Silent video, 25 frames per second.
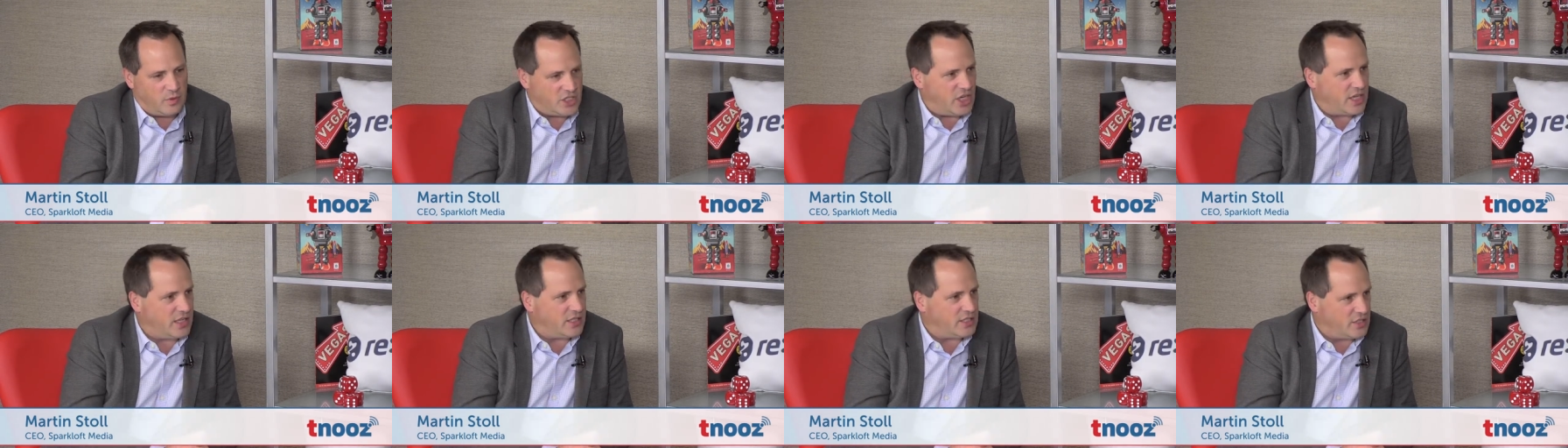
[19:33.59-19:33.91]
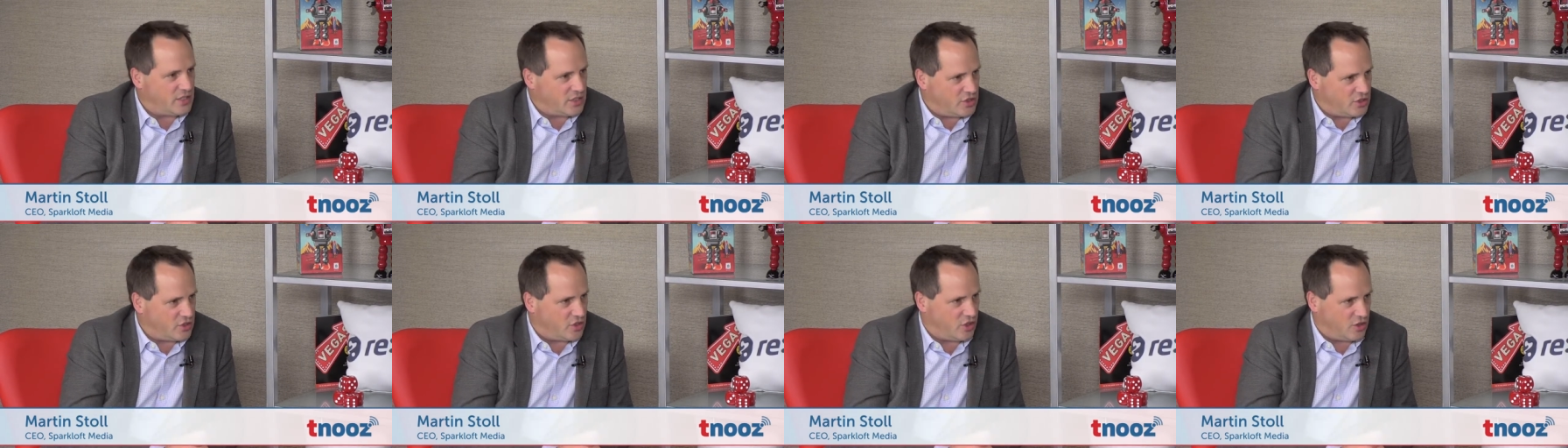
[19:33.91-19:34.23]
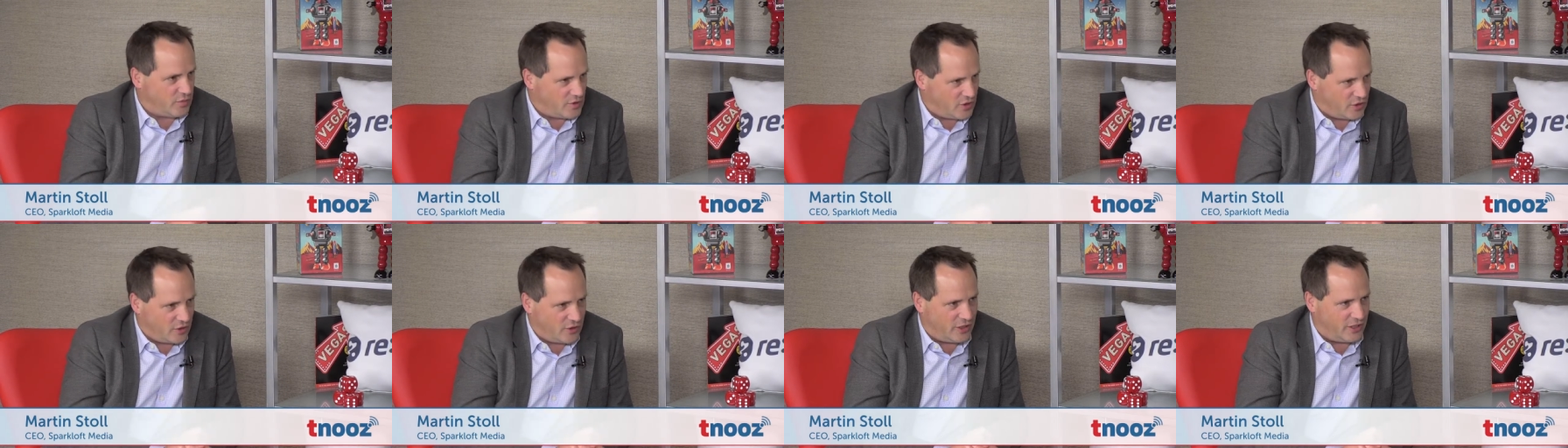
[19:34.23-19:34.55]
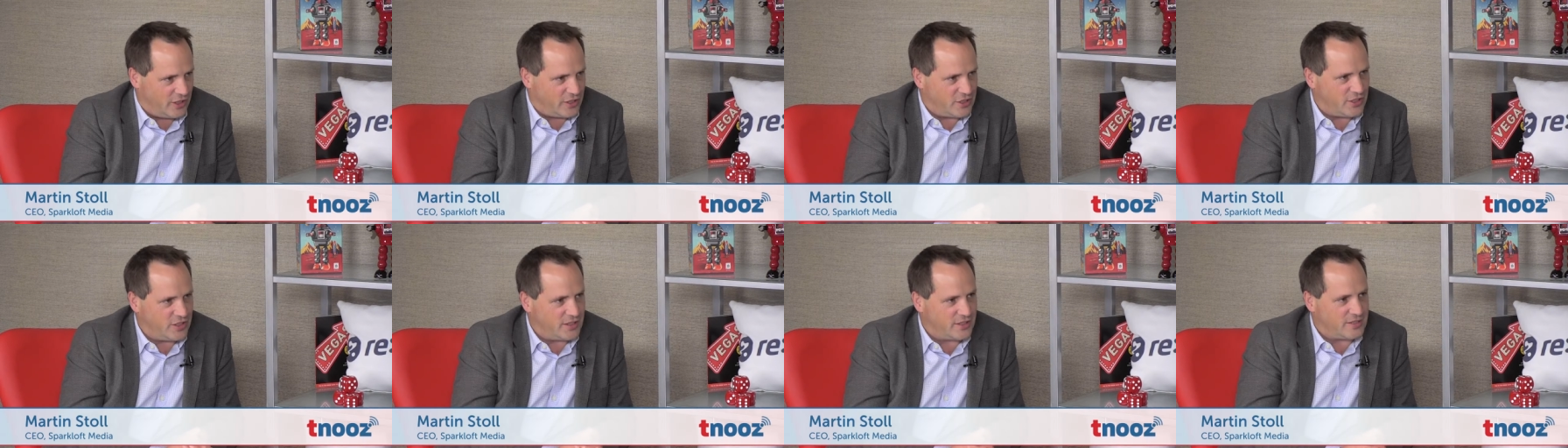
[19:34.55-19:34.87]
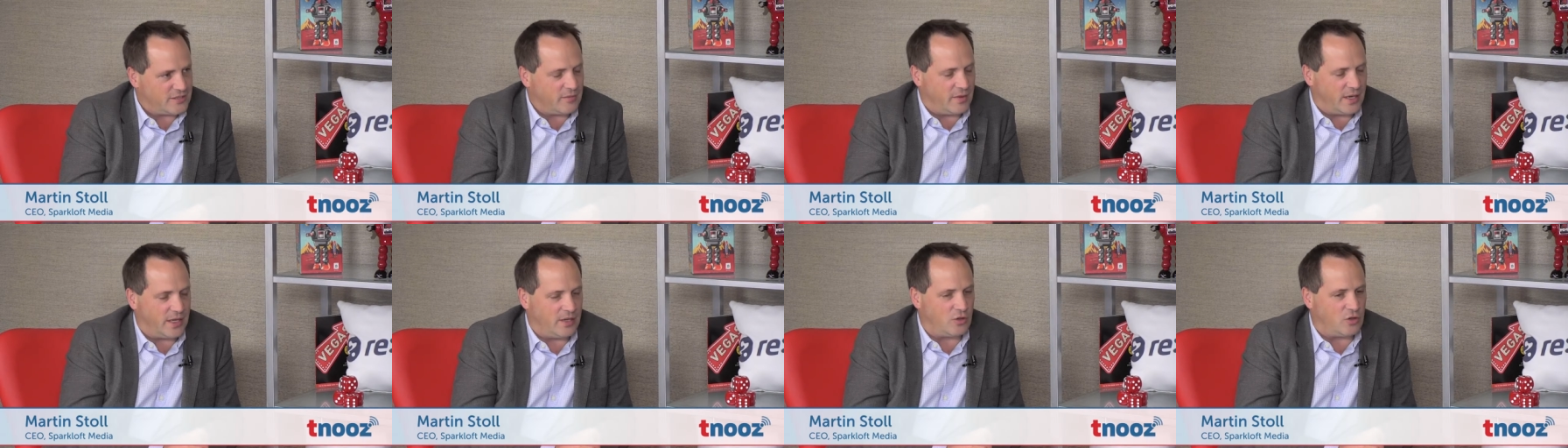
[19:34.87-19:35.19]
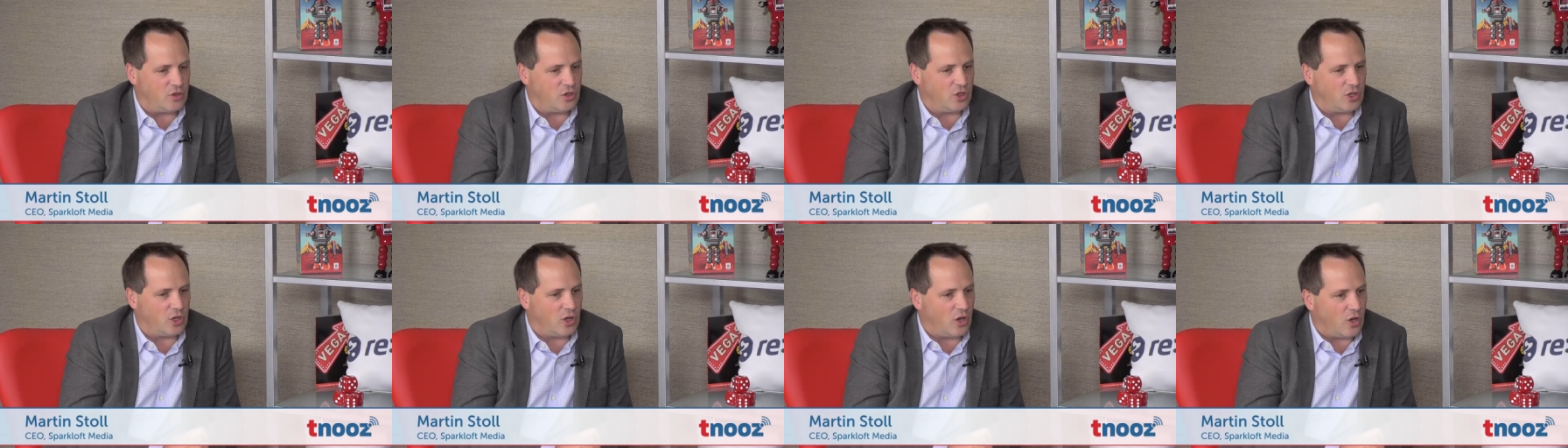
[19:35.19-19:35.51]
changed its terms and conditions, where you
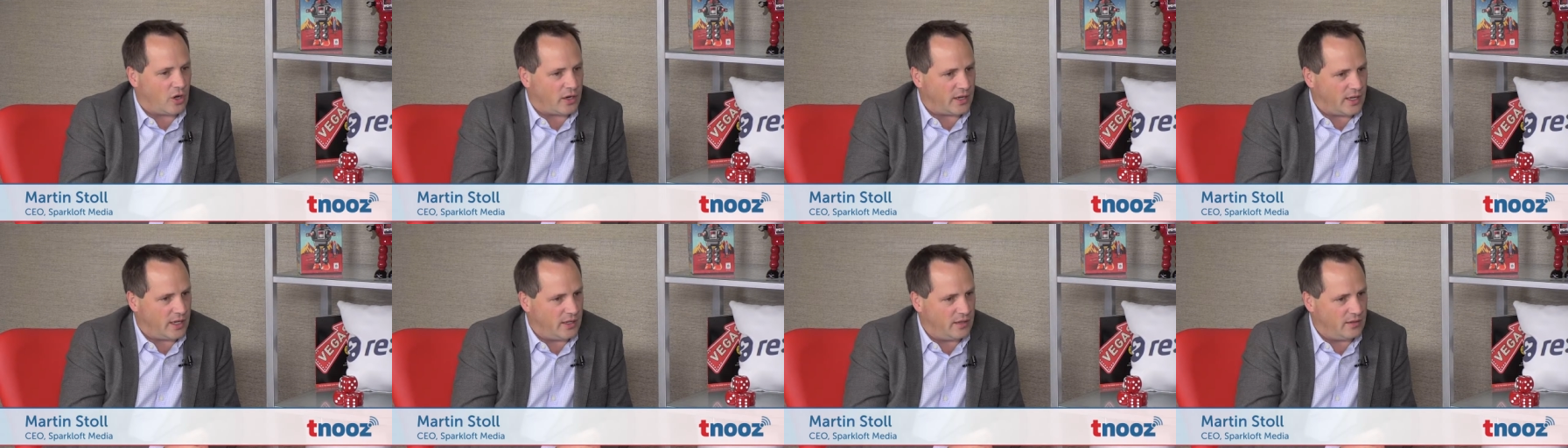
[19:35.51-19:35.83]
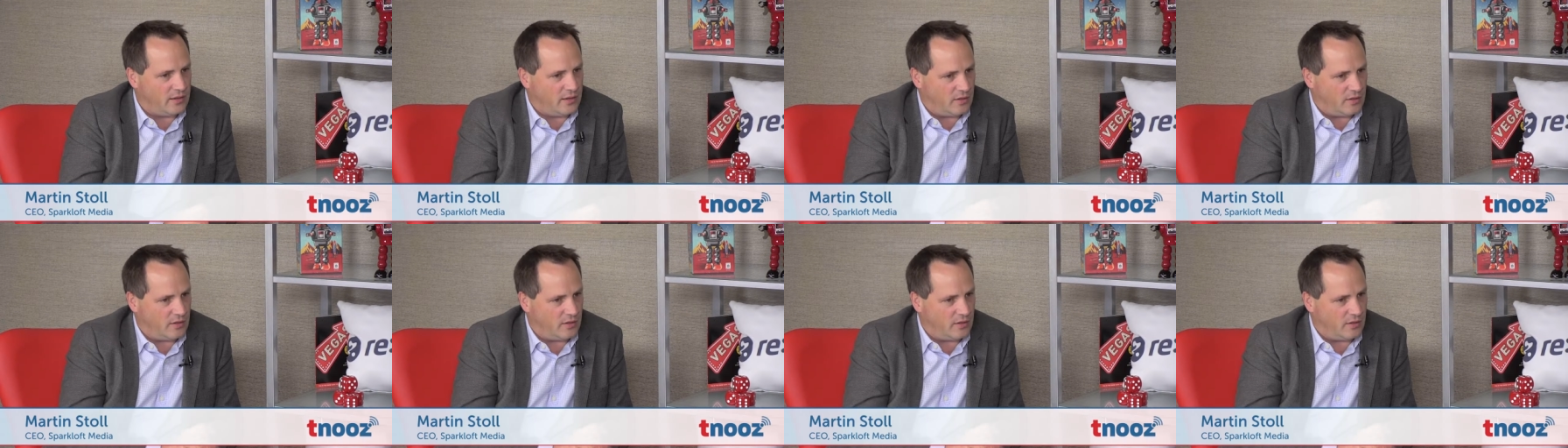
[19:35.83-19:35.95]
could log in.